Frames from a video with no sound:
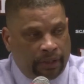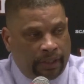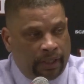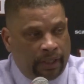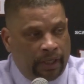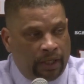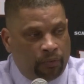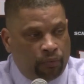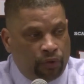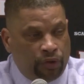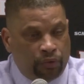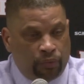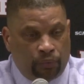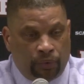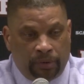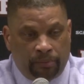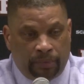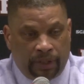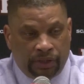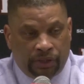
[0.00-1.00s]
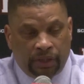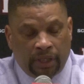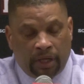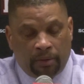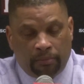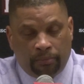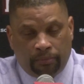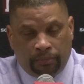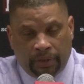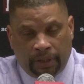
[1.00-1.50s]
And we miss
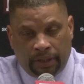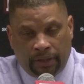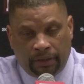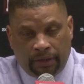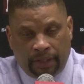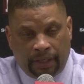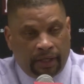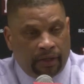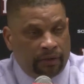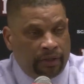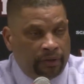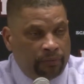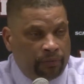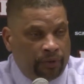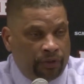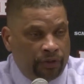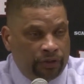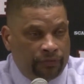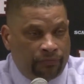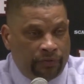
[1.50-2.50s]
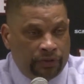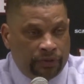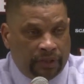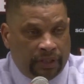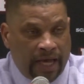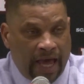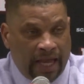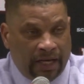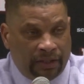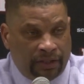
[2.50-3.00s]
him in there with his
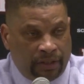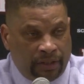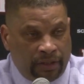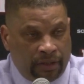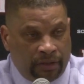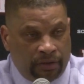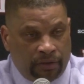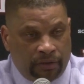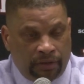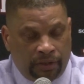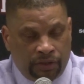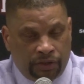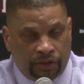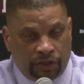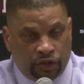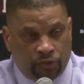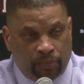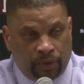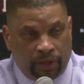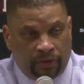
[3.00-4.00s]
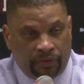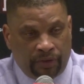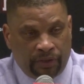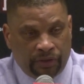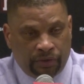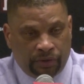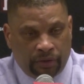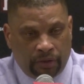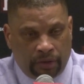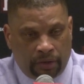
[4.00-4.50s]
physicality and his
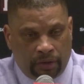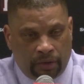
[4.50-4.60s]
experience.